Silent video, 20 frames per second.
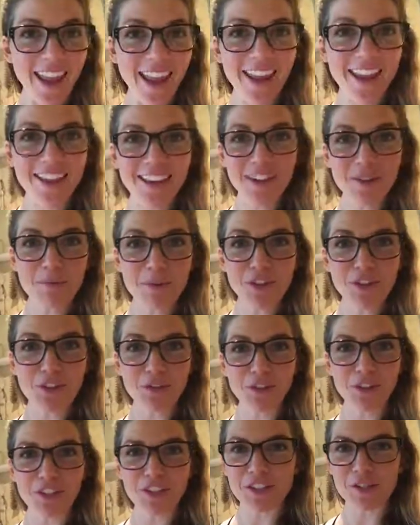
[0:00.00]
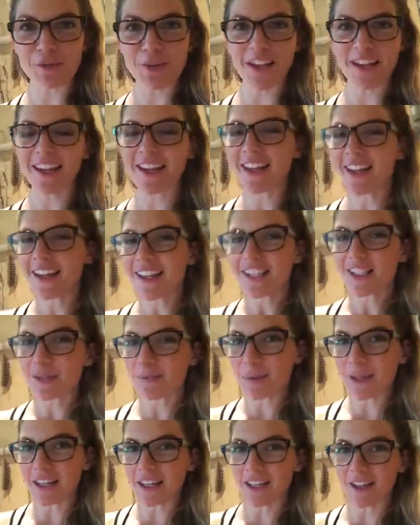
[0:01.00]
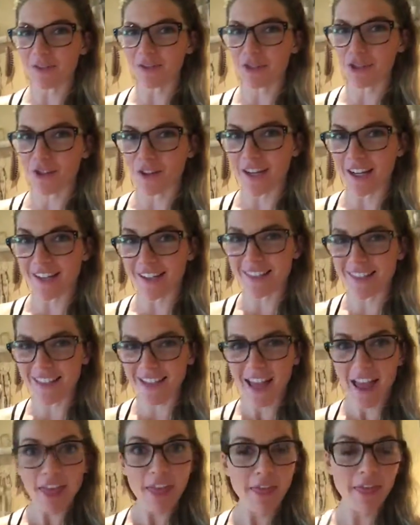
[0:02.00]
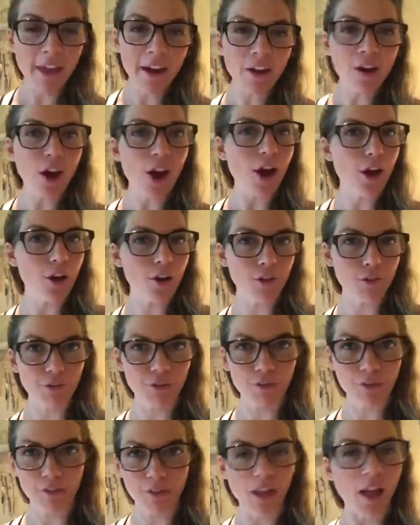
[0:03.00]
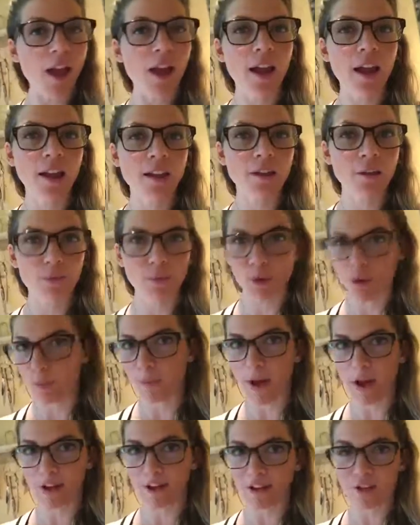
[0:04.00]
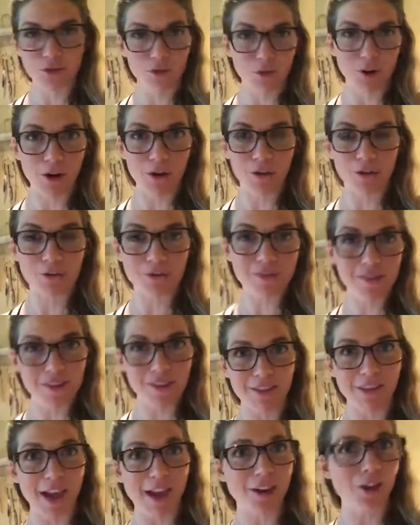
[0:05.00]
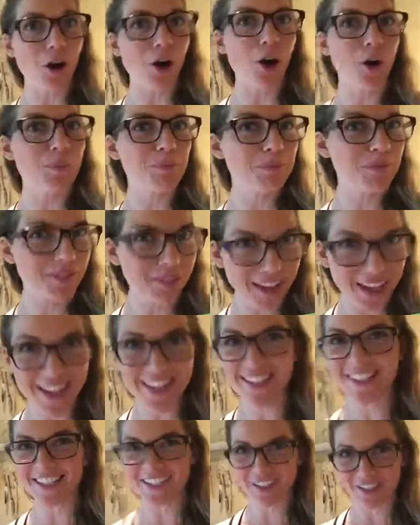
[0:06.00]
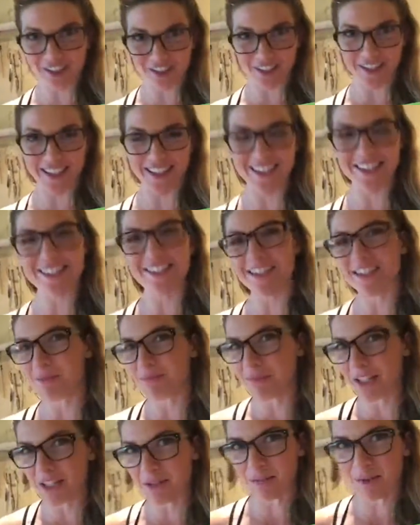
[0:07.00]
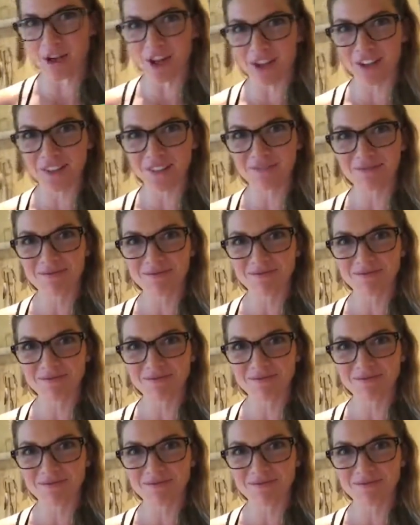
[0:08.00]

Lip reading: And number two for this week, speaking of trees, there are flying robotic drones that are planting trees in Myanmar.